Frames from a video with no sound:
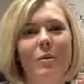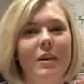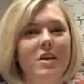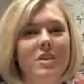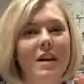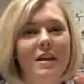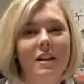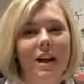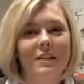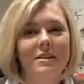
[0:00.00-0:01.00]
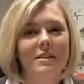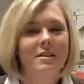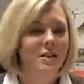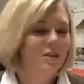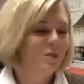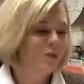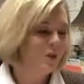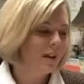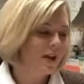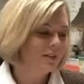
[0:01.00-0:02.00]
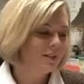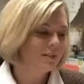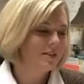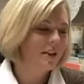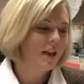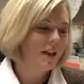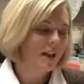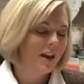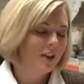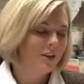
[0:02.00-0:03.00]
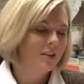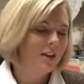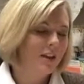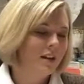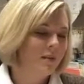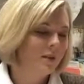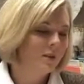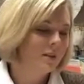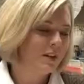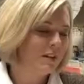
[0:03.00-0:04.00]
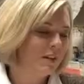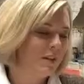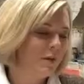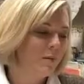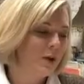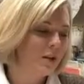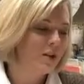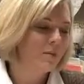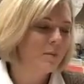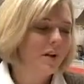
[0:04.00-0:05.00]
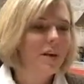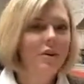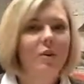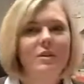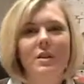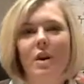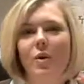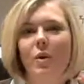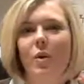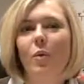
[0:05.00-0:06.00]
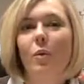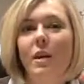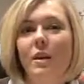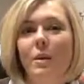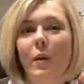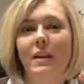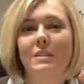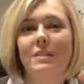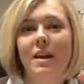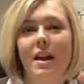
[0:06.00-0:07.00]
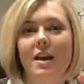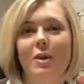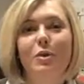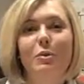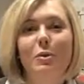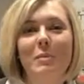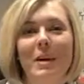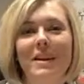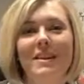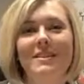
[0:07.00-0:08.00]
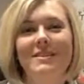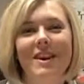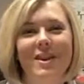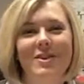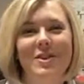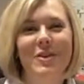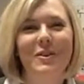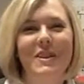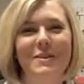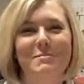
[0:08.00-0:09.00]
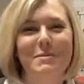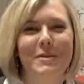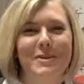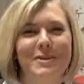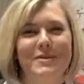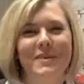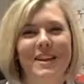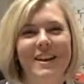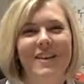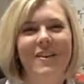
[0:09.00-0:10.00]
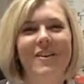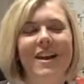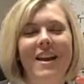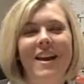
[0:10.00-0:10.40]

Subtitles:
religious ed classes, and our school classes, and give those kids the information. Of course, at our weekly Wednesday youth group meetings, I'll show the promotional video